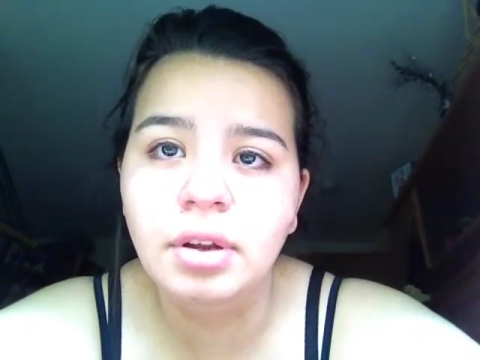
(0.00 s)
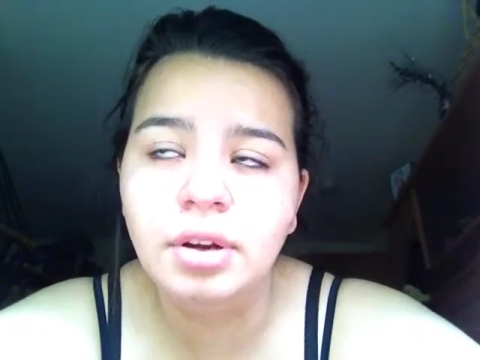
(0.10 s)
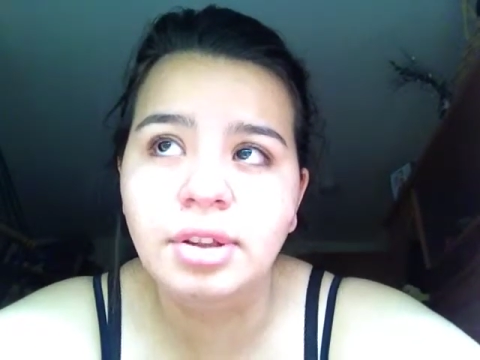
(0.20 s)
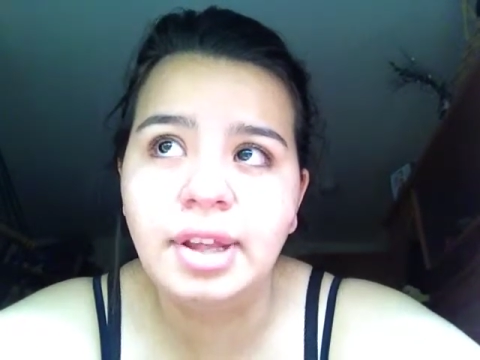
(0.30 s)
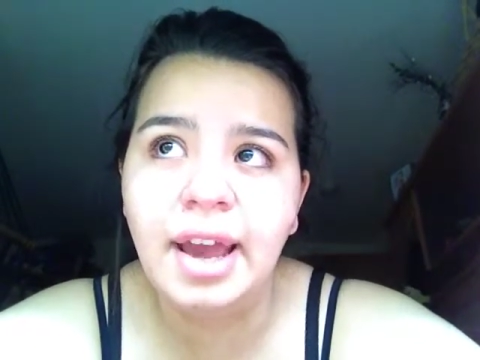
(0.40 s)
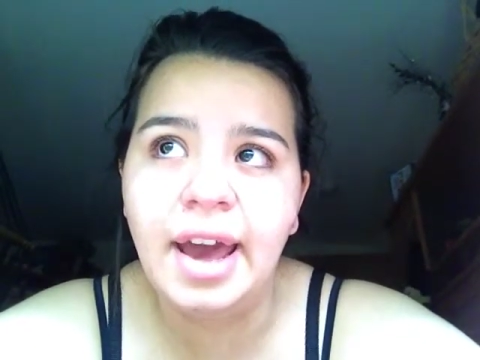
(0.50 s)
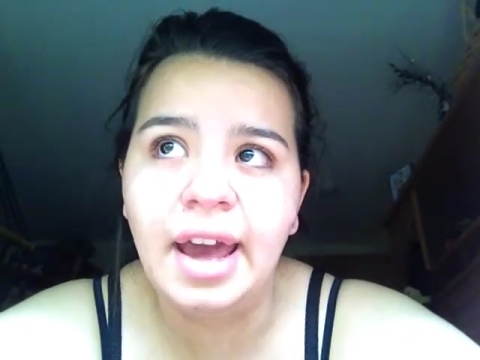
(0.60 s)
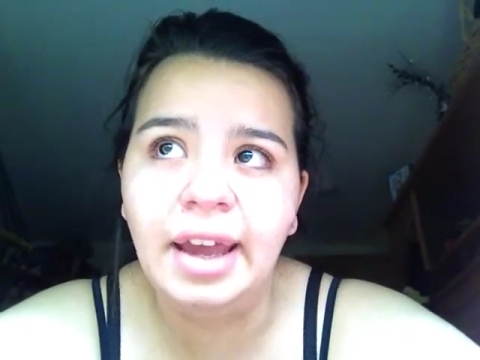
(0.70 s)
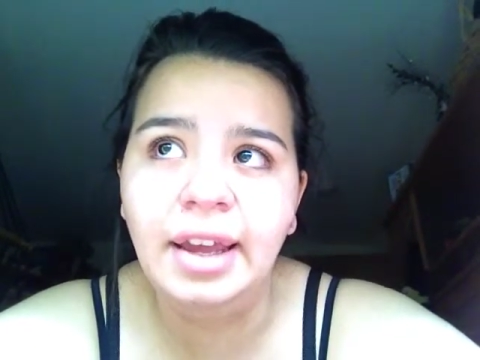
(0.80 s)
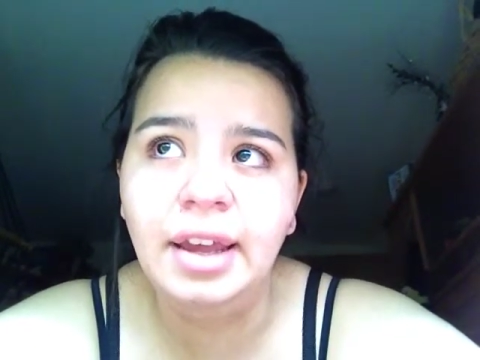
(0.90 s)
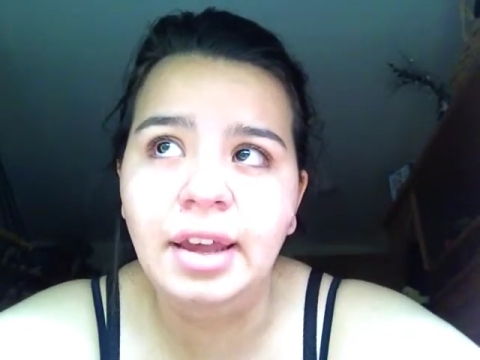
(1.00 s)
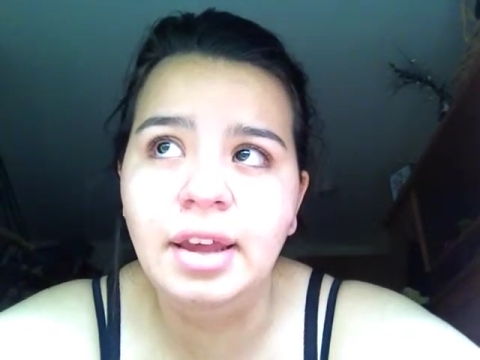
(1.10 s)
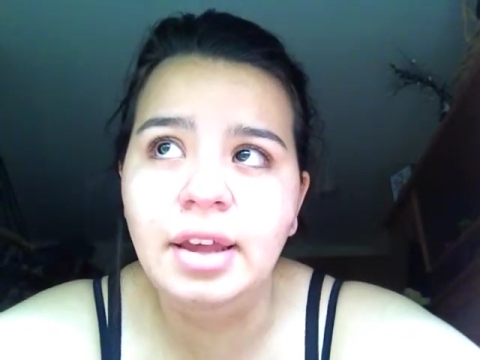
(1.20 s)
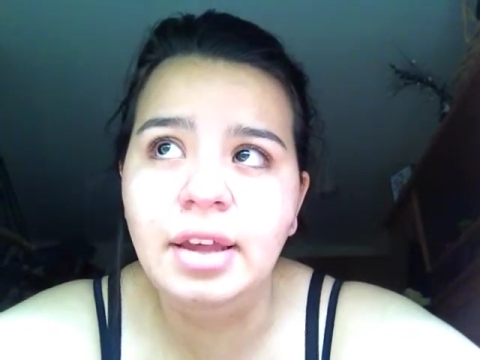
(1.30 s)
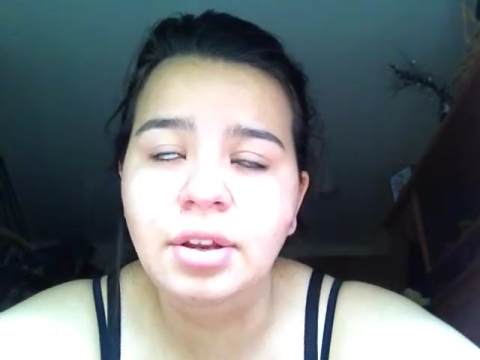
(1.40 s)
her say hi,
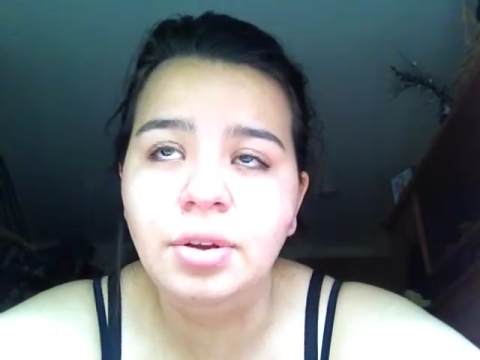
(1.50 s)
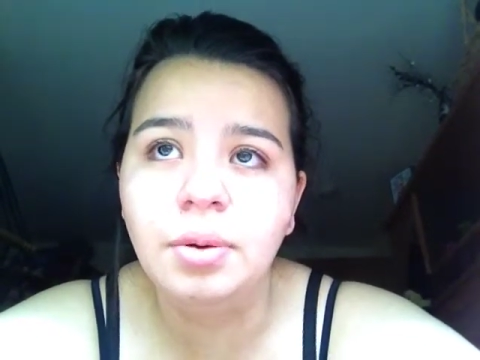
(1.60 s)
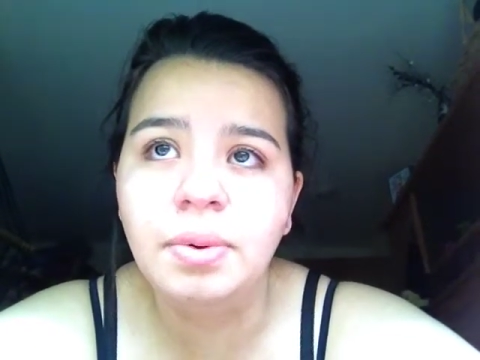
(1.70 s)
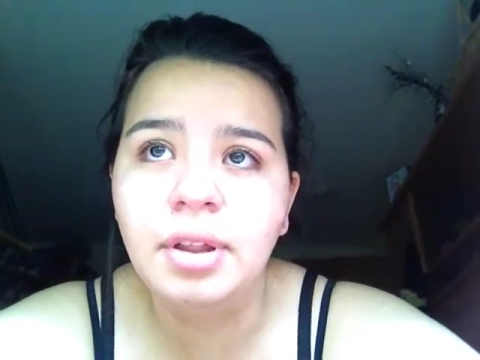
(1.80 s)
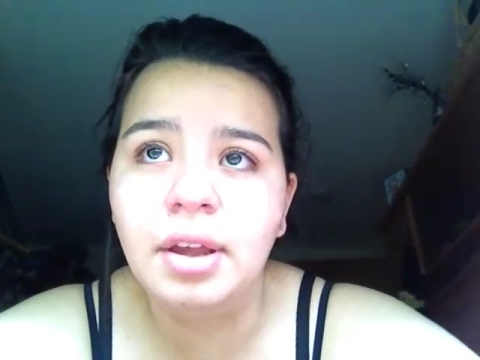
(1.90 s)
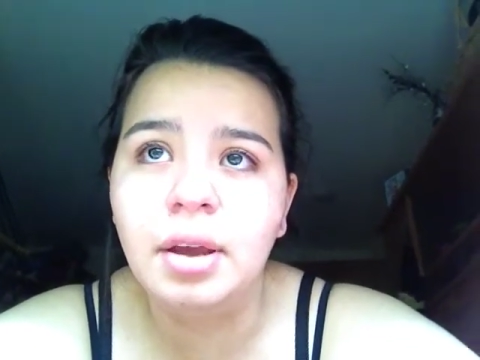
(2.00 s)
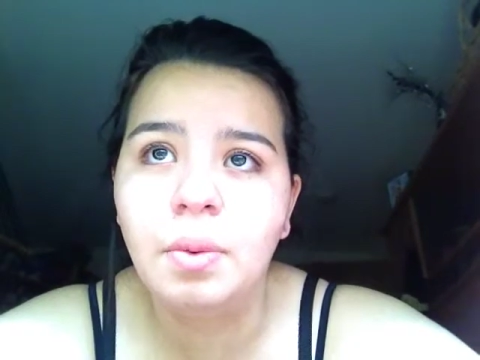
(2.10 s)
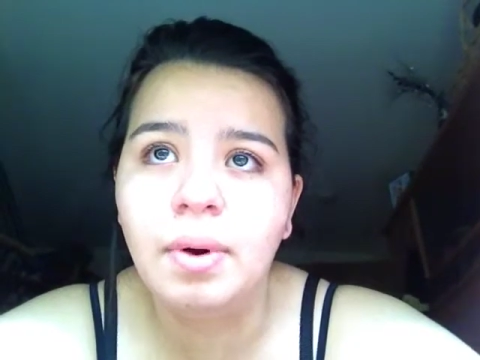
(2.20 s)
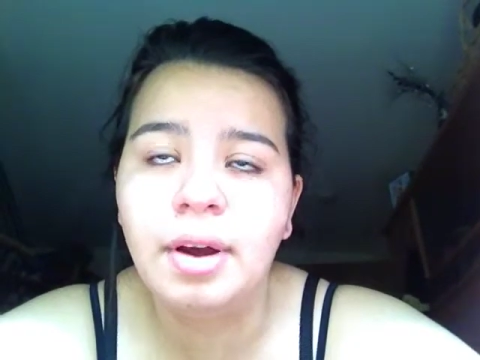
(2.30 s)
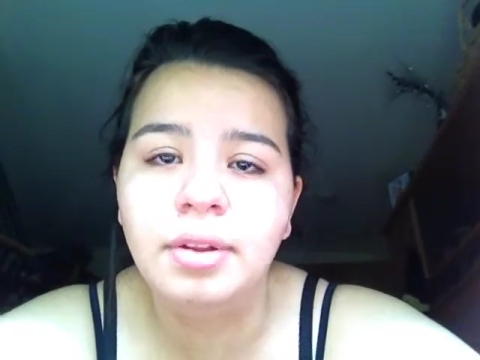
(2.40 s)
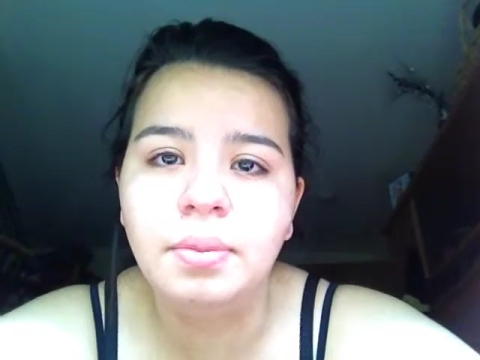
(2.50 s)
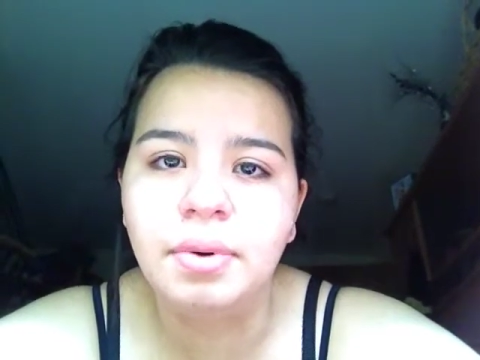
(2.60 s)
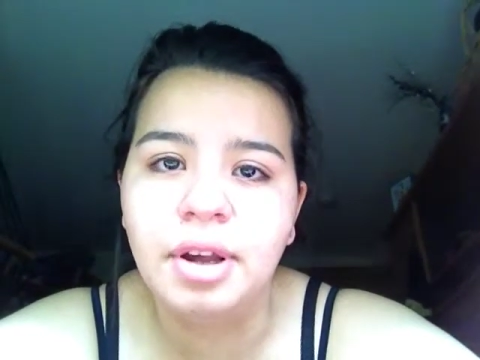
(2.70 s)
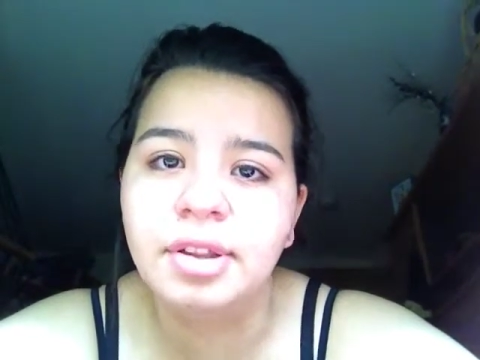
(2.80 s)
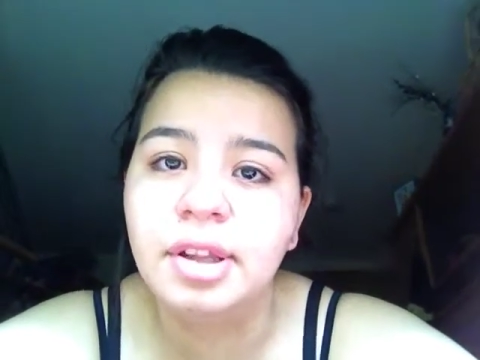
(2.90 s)
it took me a while to
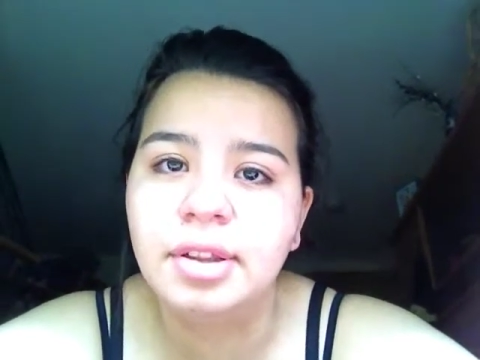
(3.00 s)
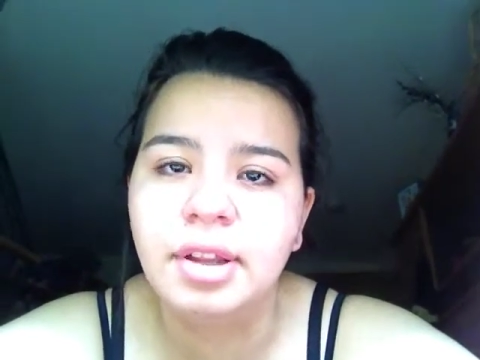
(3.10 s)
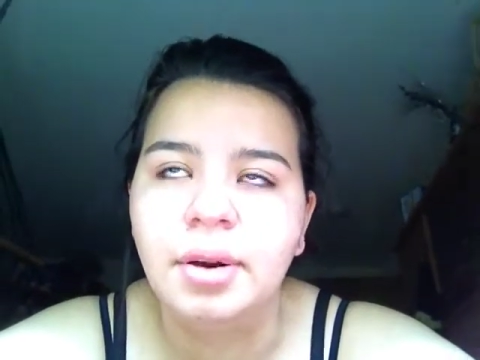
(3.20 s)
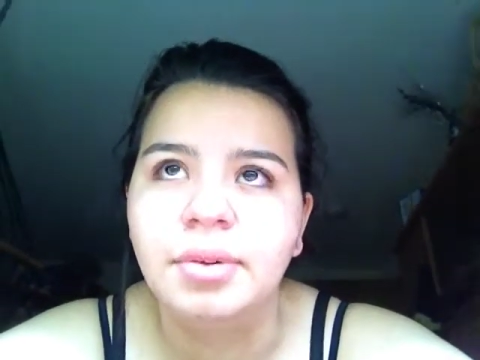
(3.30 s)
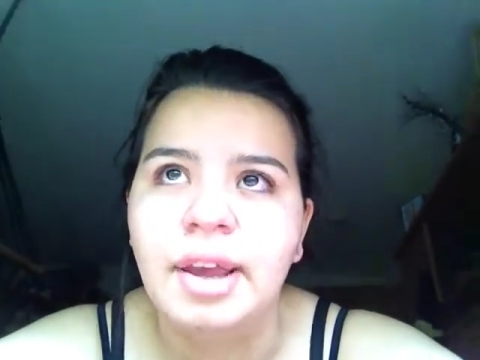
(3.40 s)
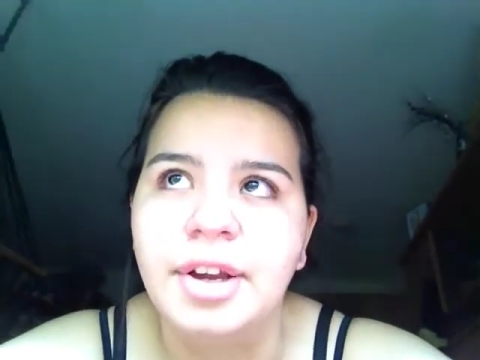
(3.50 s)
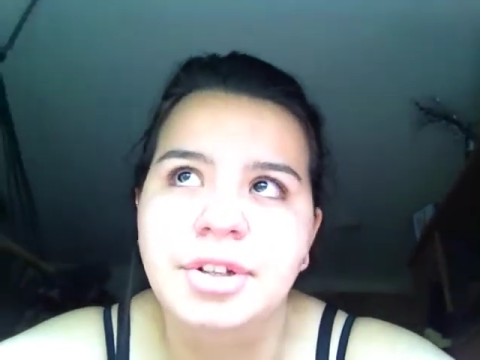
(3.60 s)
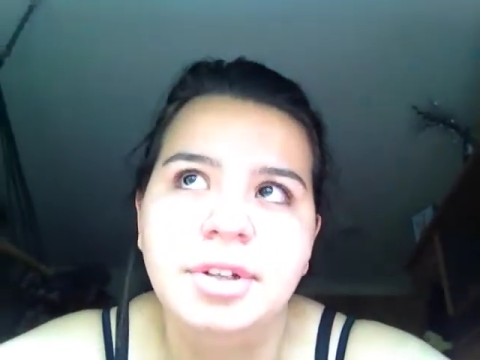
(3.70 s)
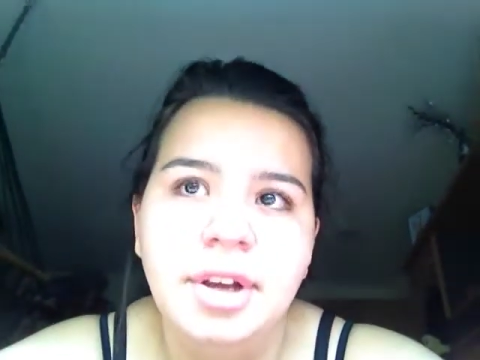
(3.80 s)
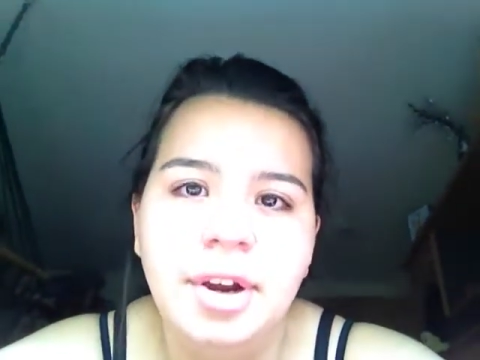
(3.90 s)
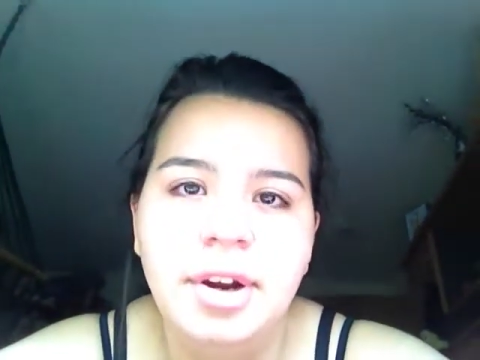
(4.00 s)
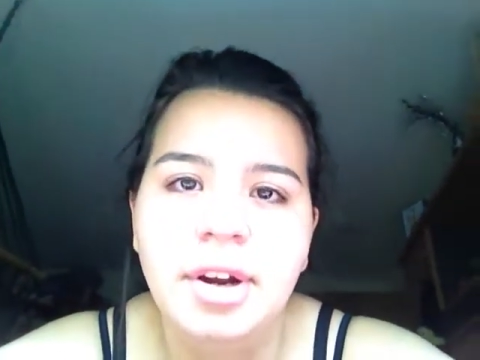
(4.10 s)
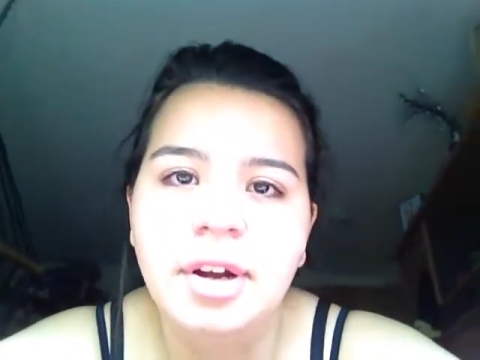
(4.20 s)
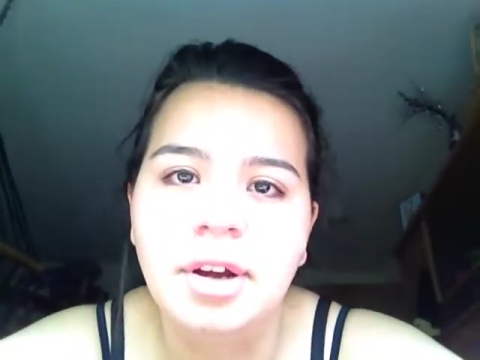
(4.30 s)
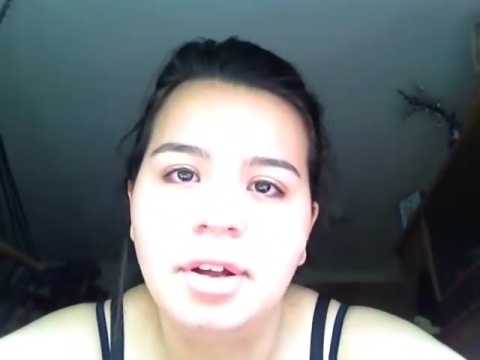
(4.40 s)
process that it was actually her
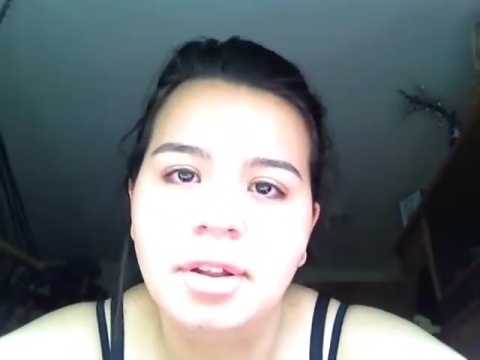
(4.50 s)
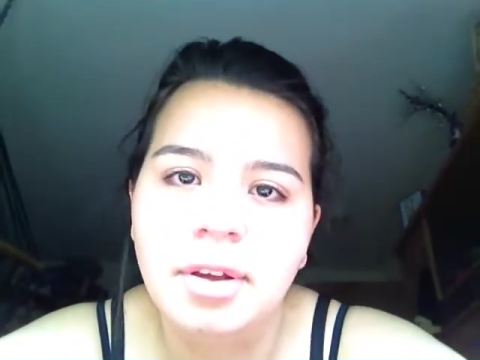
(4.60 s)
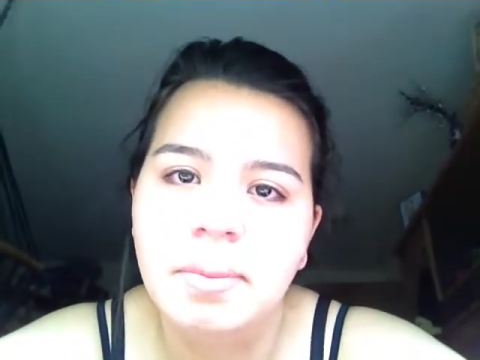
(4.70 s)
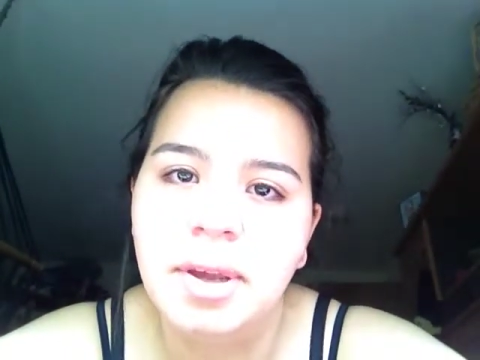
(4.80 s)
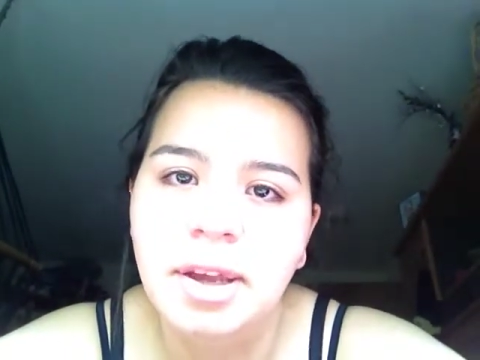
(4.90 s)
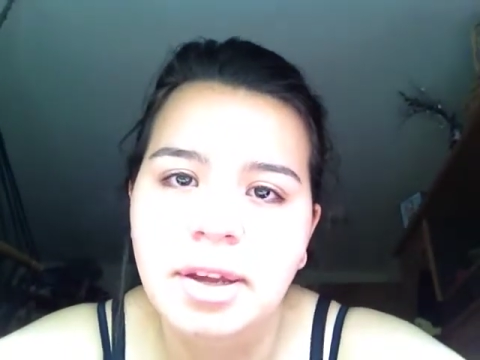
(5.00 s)
calling me.